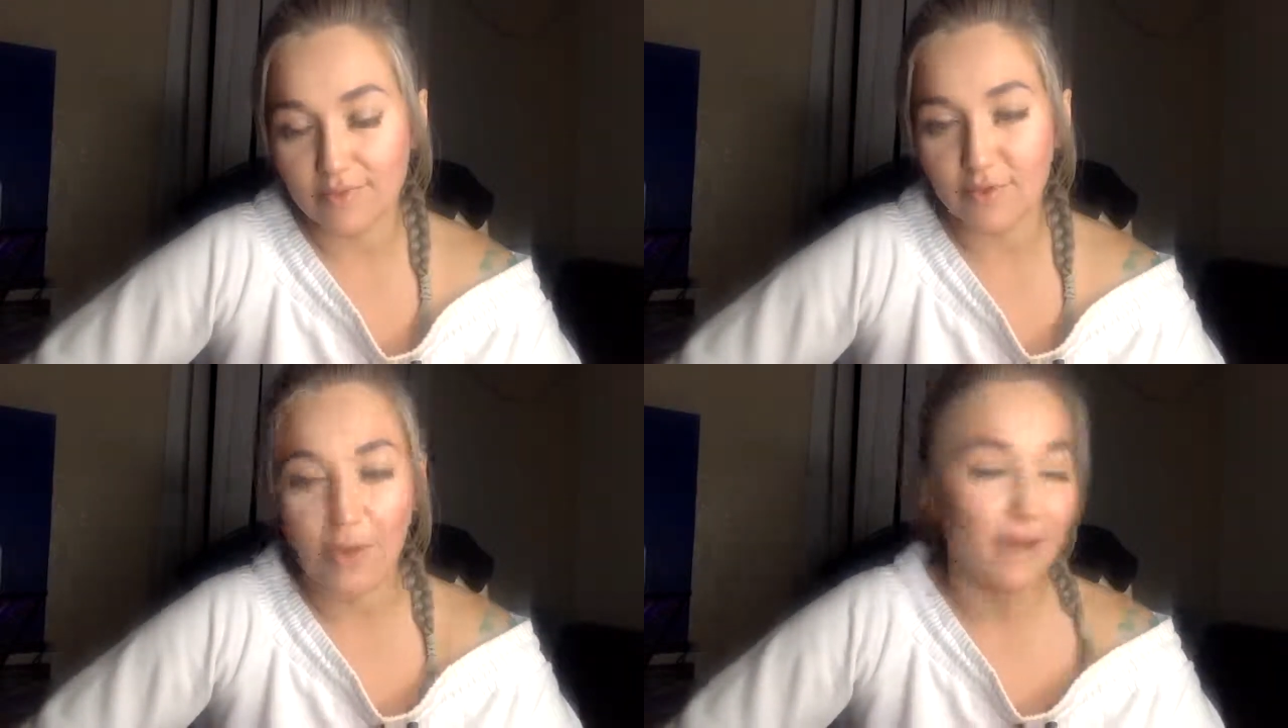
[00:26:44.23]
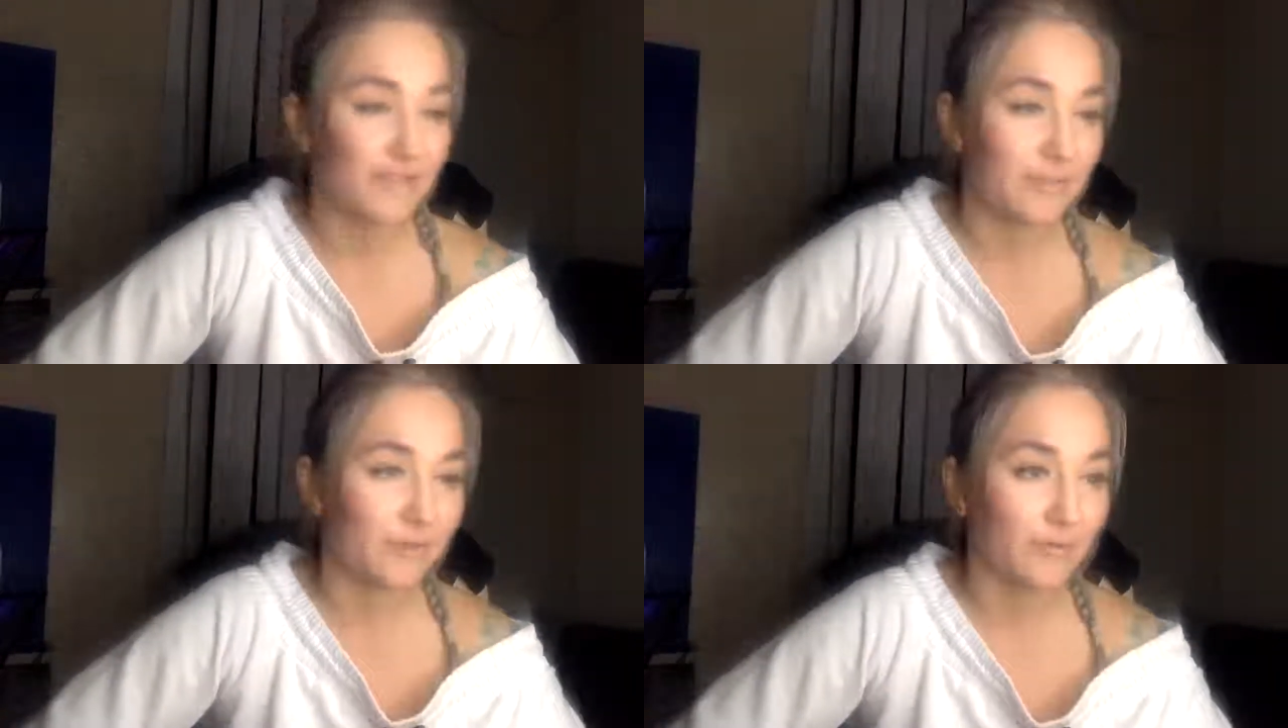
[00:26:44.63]
you have
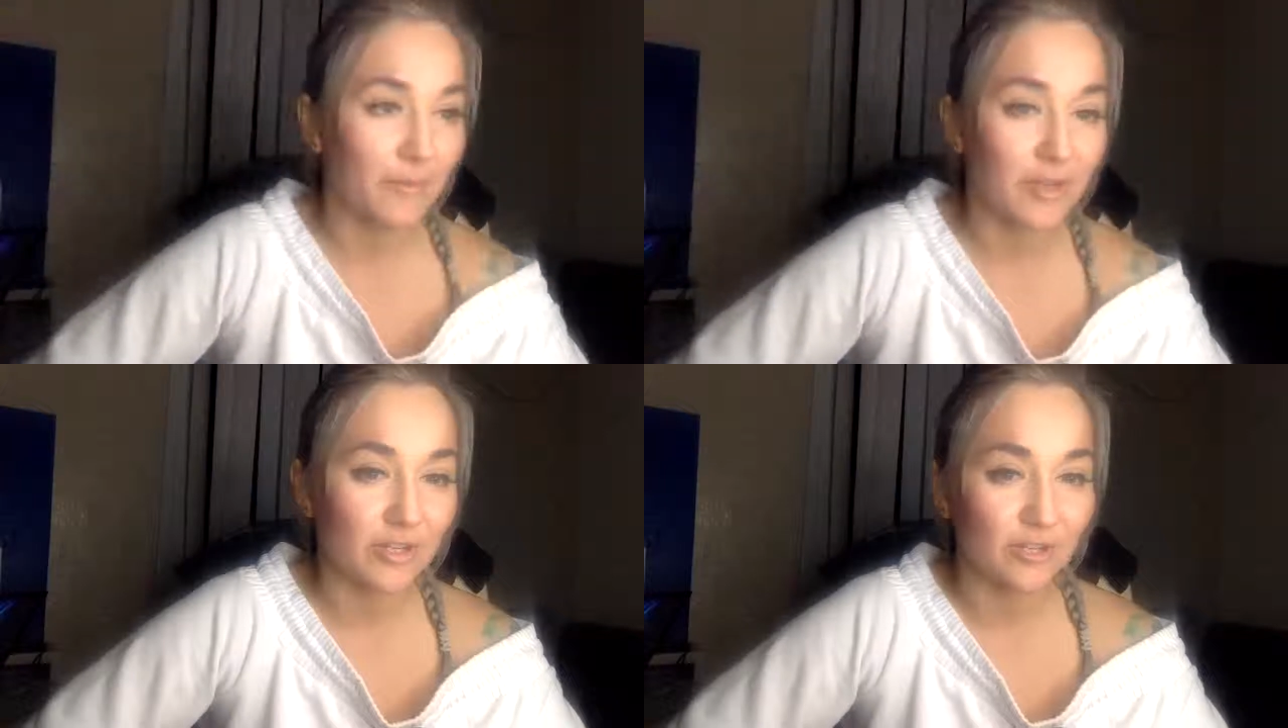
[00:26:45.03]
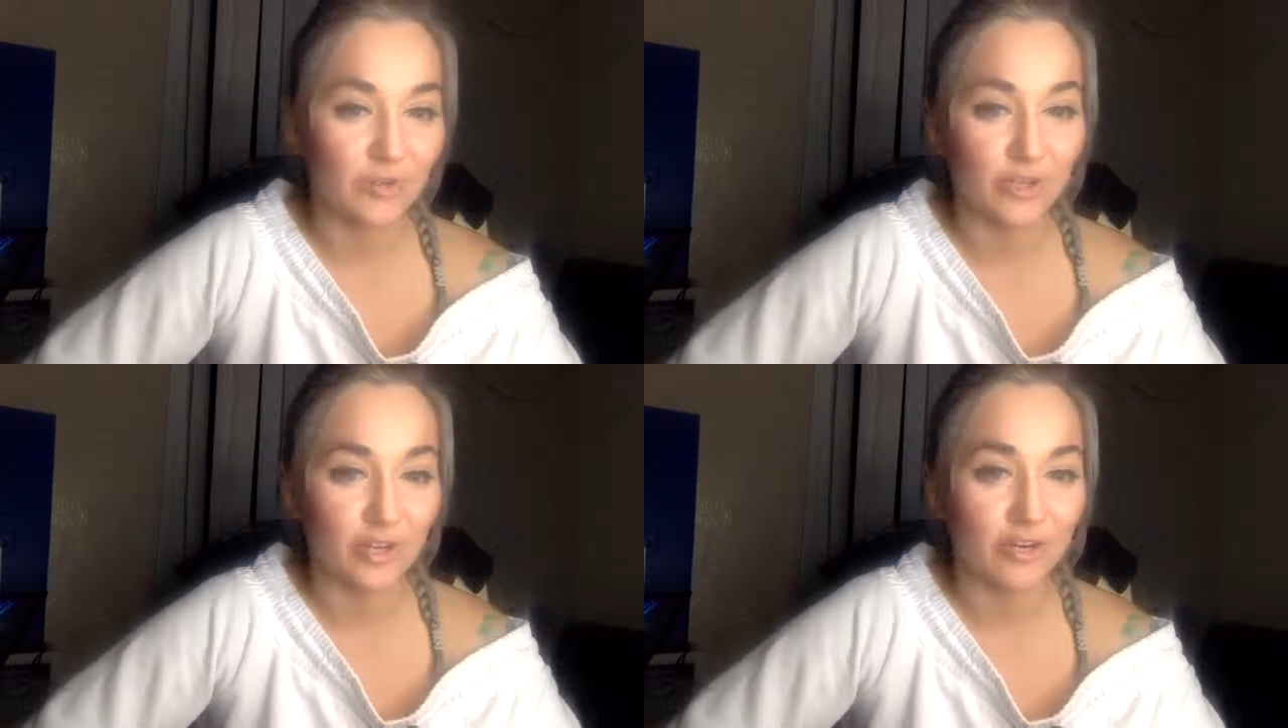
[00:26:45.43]
some information
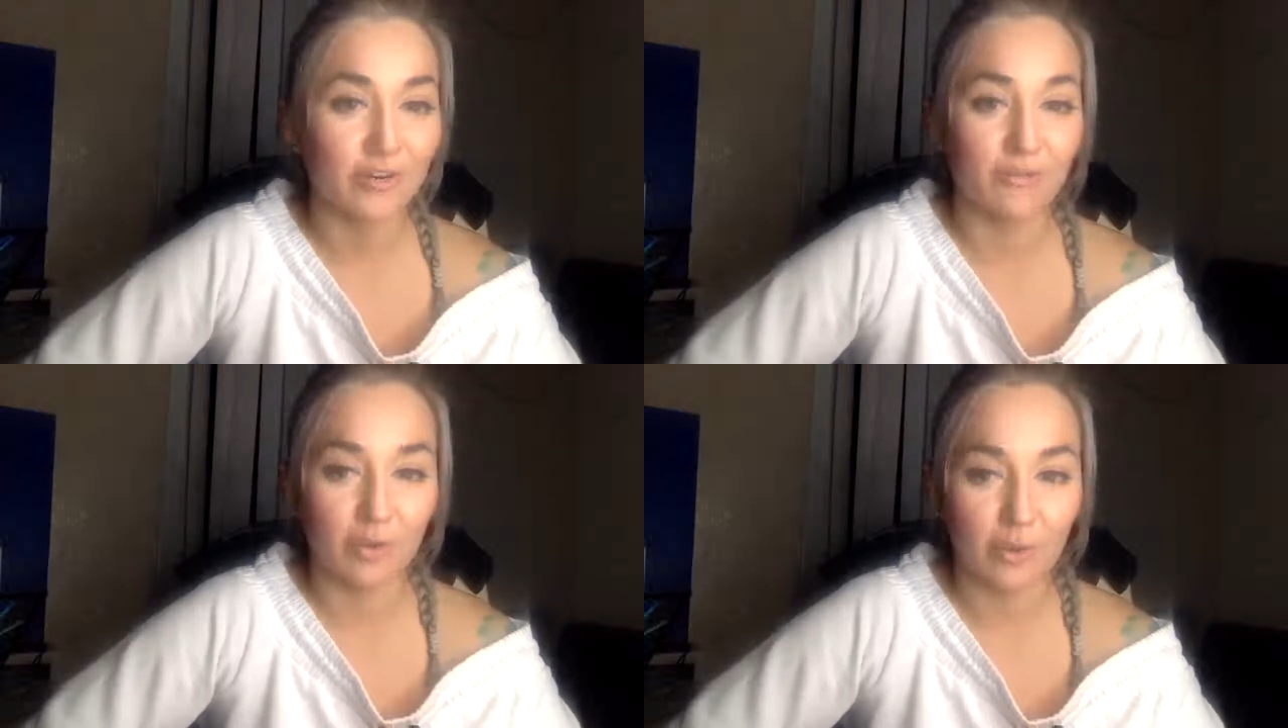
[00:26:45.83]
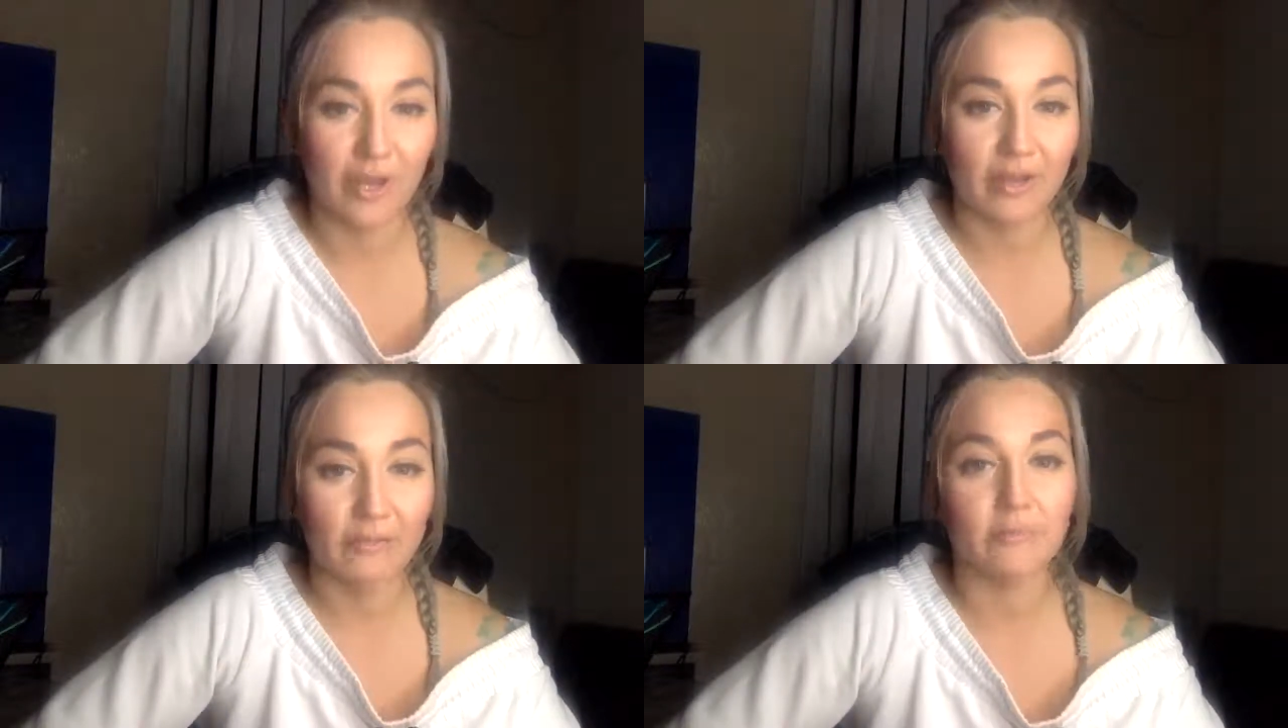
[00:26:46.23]
to share, go
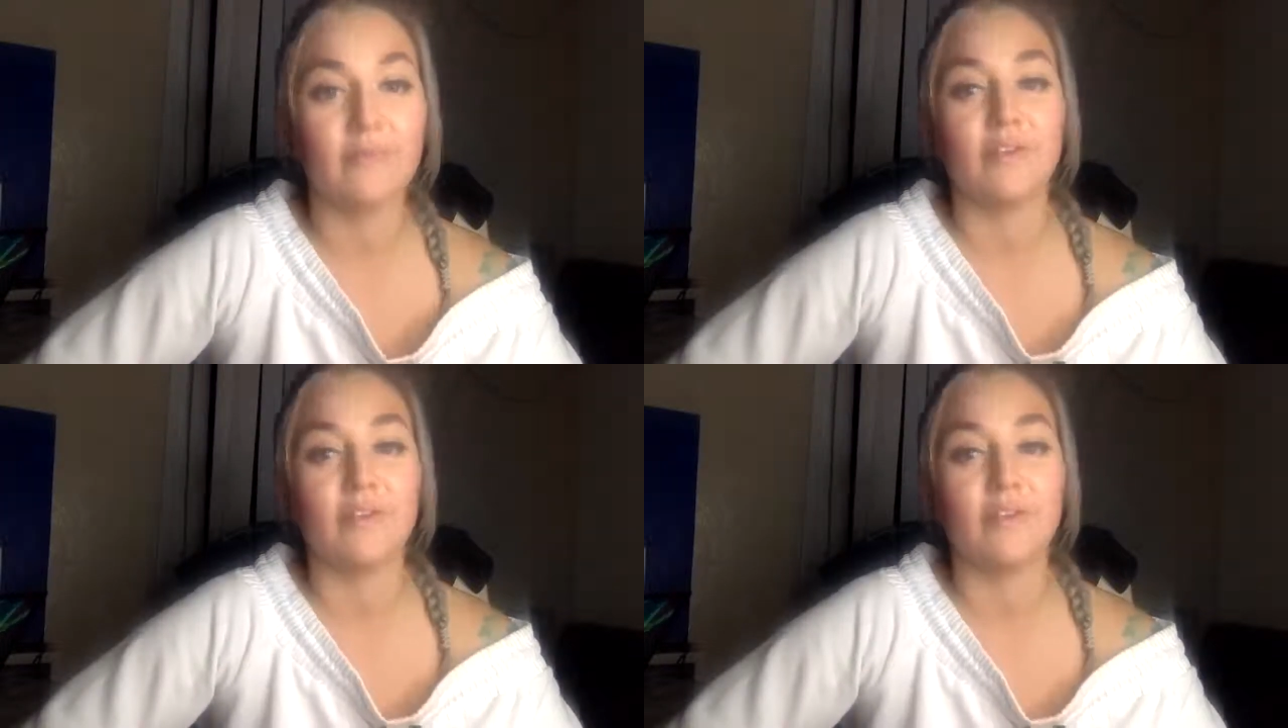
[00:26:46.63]
ahead.